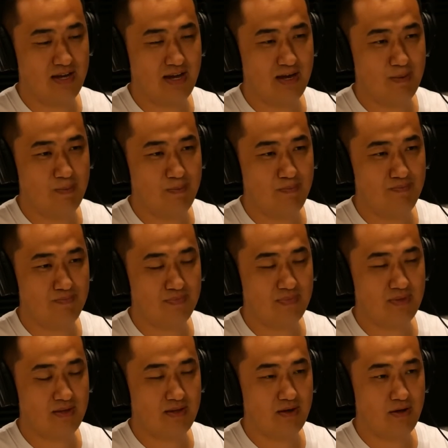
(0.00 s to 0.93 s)

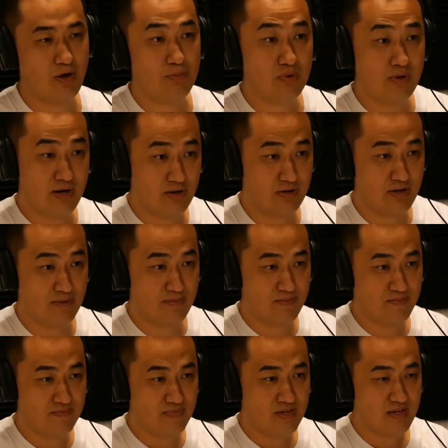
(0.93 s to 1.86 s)
um, operate on him.
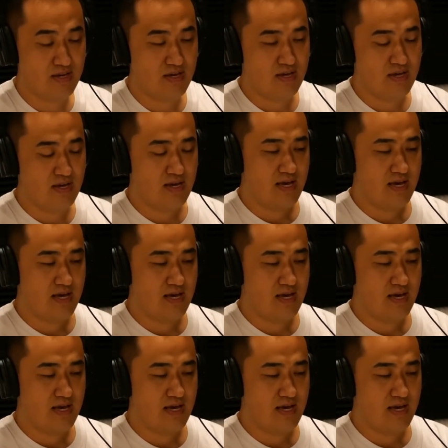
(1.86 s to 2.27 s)
Right.